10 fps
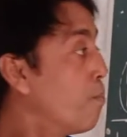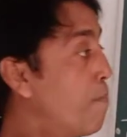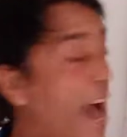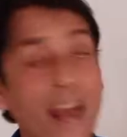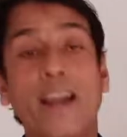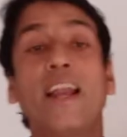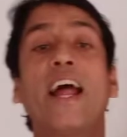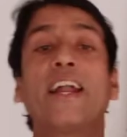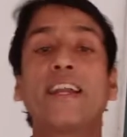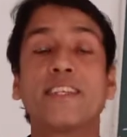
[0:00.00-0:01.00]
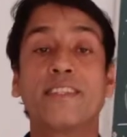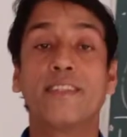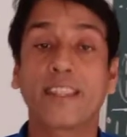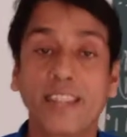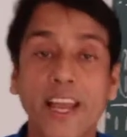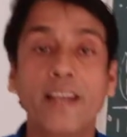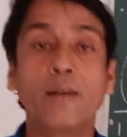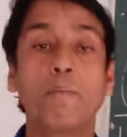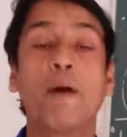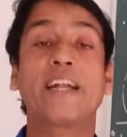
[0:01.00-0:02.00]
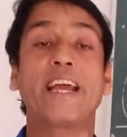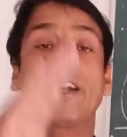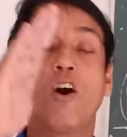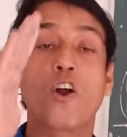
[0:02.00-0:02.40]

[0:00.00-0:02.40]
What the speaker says: parallel adder is nothing but an